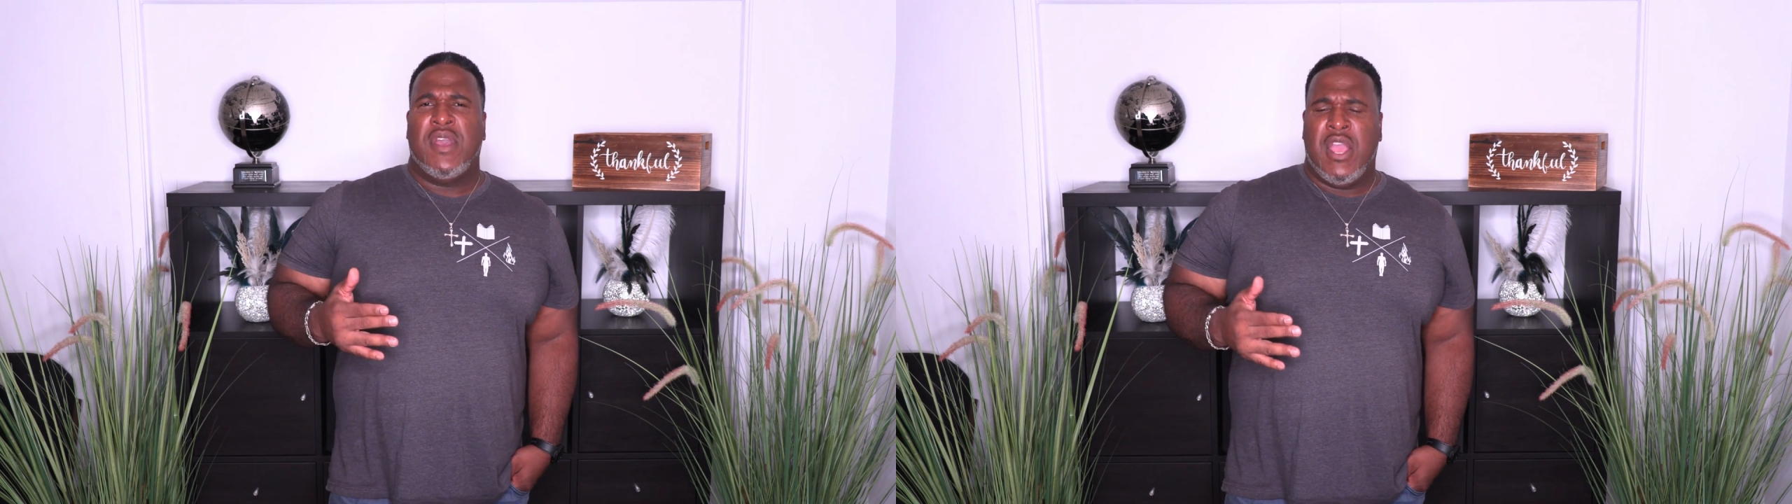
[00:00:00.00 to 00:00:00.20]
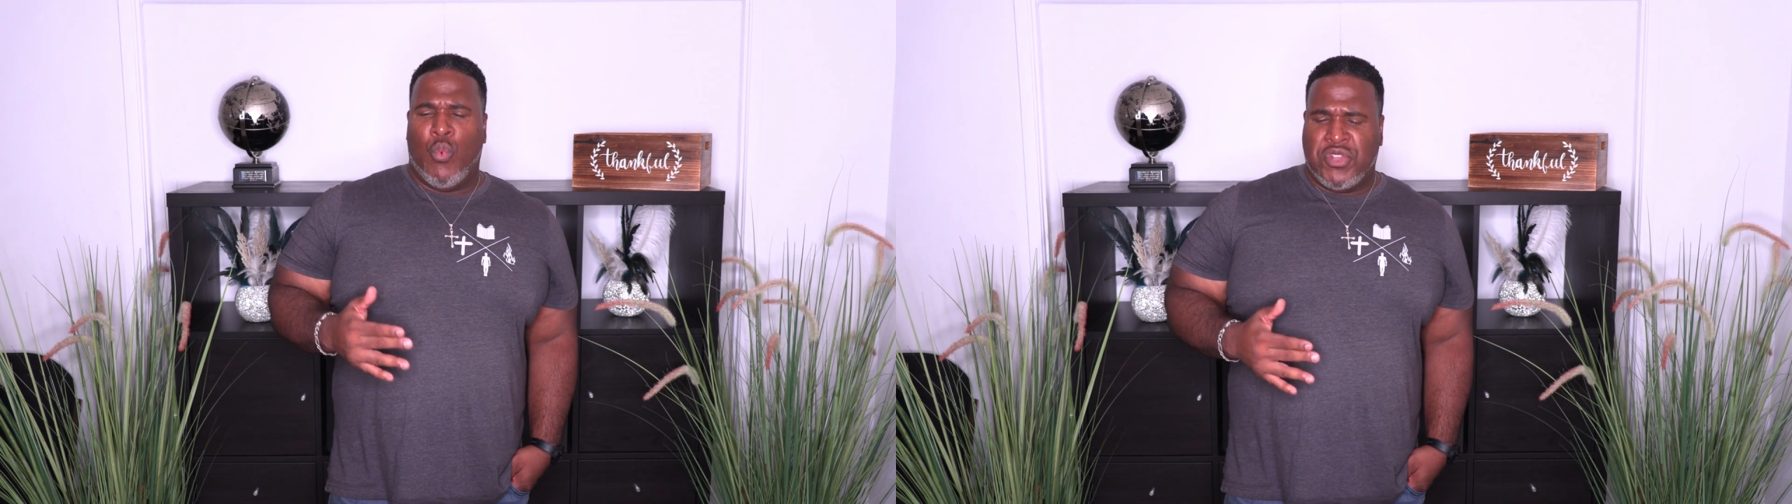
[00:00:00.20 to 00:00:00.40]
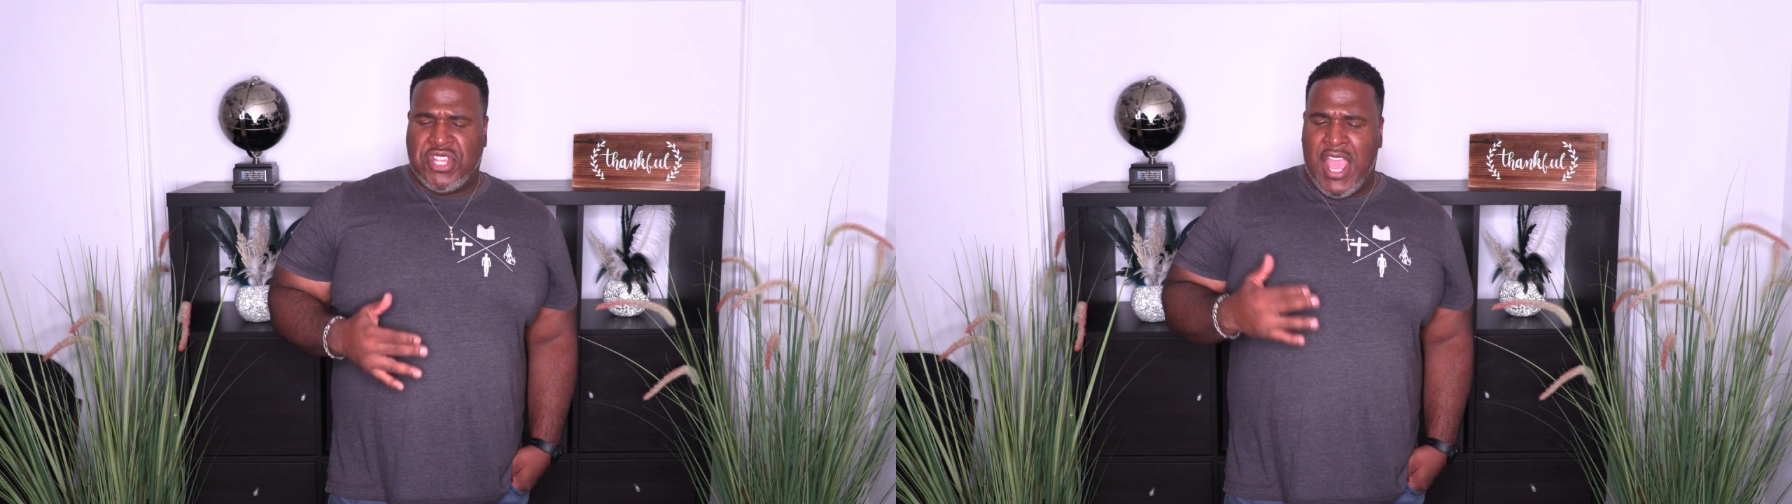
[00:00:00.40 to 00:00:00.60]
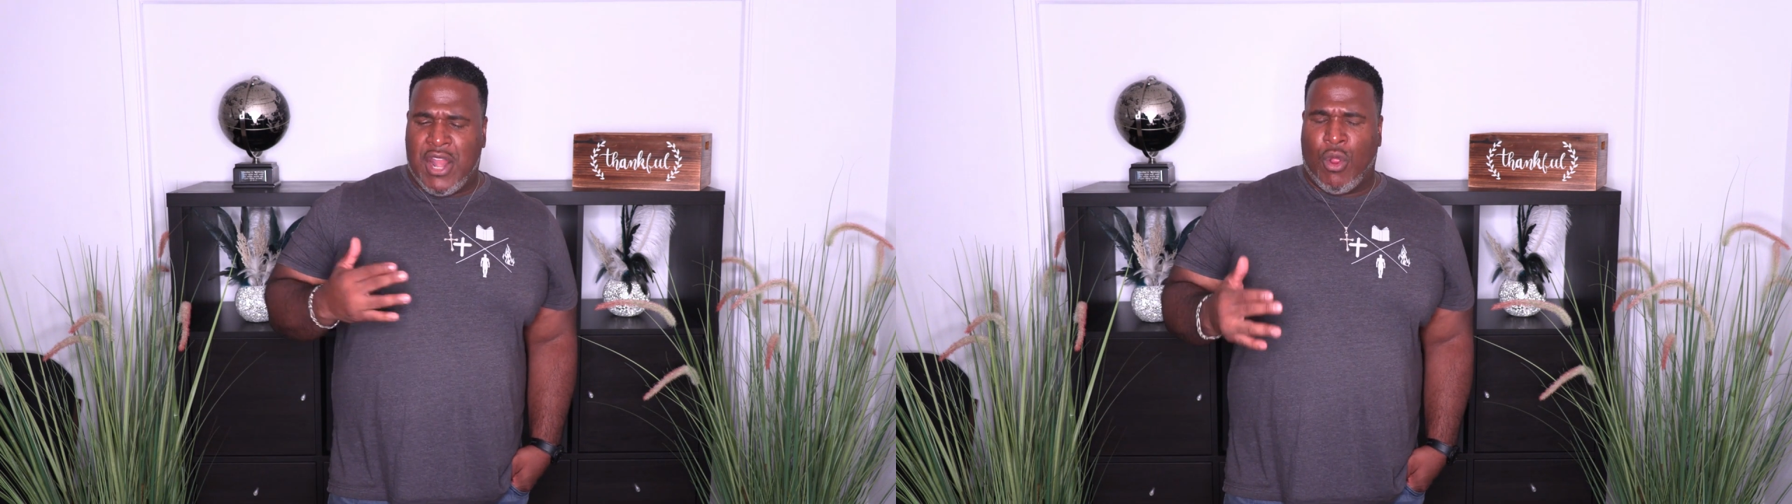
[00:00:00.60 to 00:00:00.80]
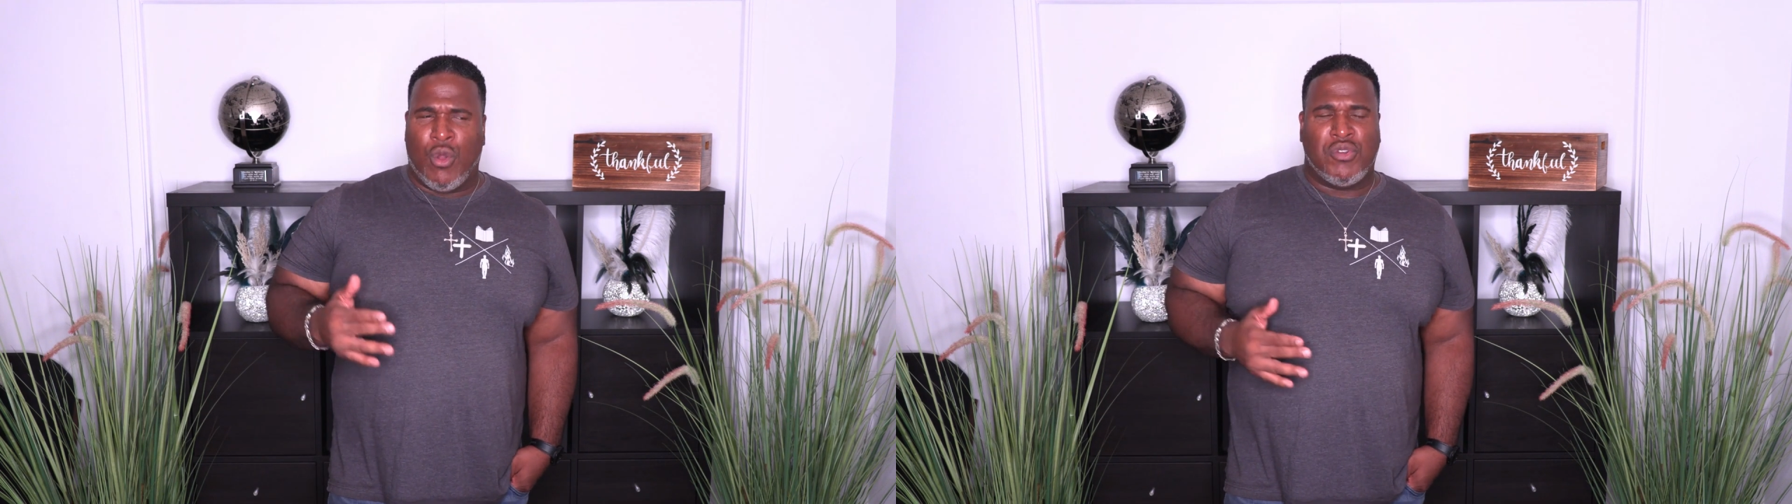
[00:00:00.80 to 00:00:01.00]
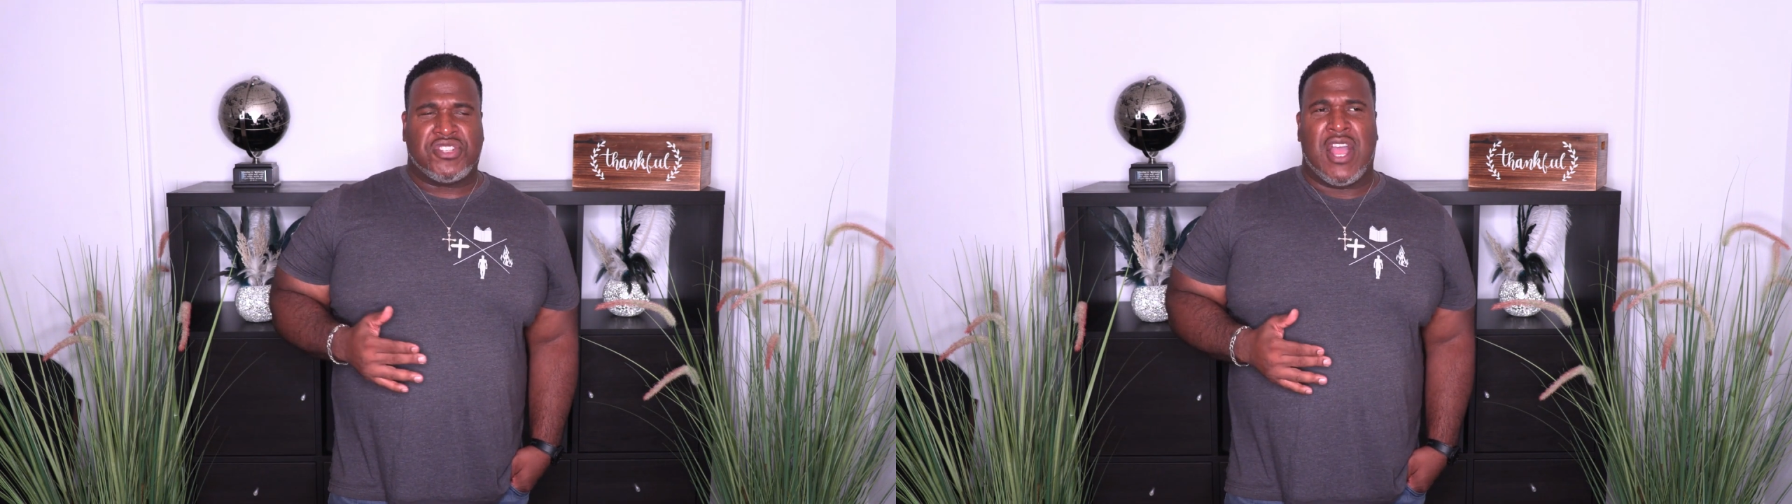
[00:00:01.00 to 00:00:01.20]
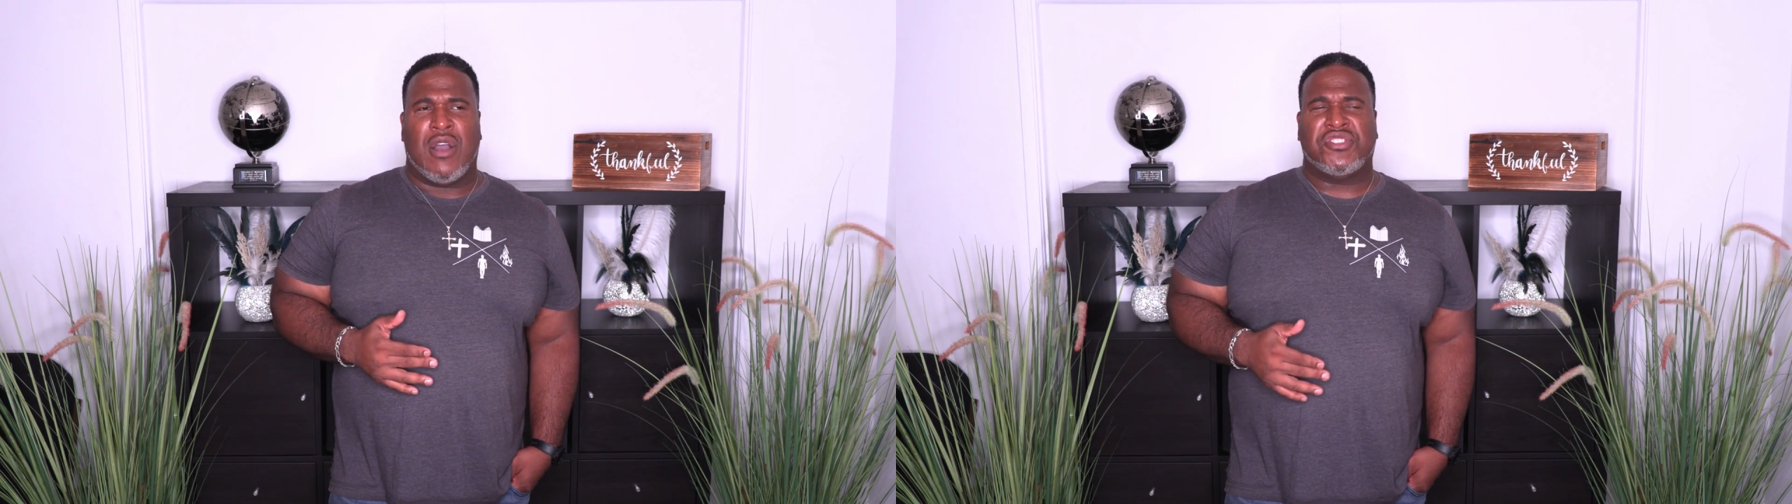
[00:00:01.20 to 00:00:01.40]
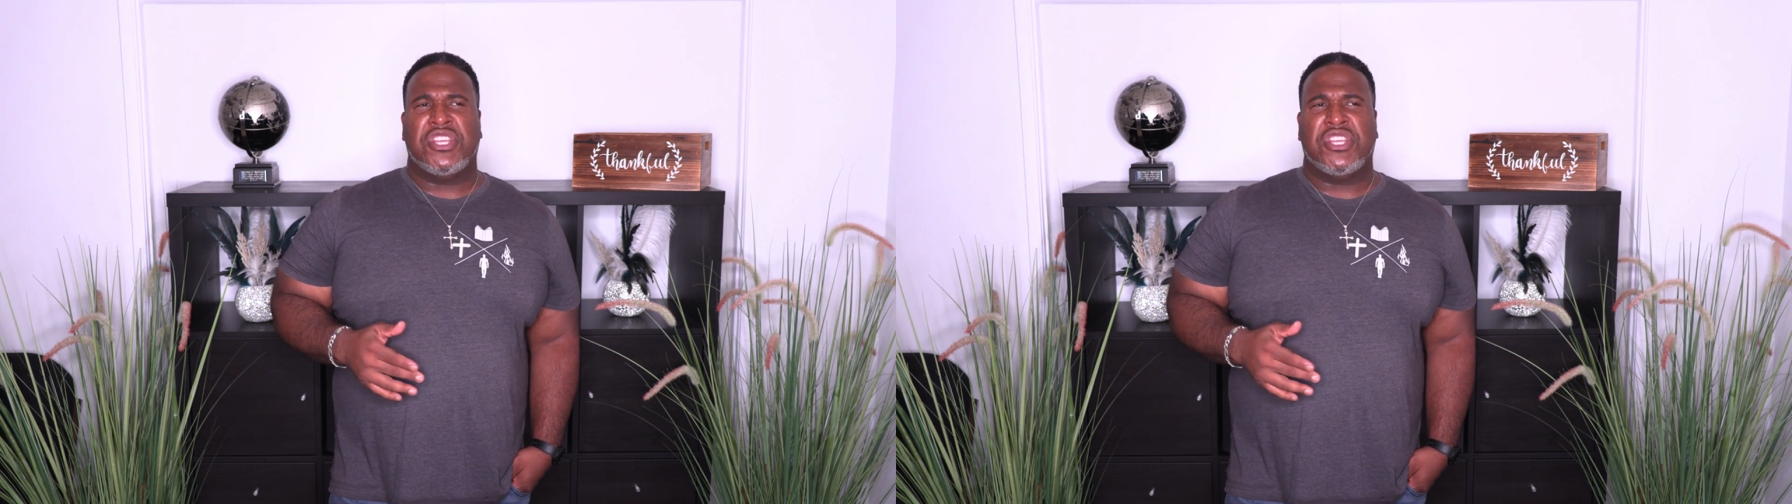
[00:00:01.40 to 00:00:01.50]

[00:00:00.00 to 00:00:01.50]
And when she had her own child,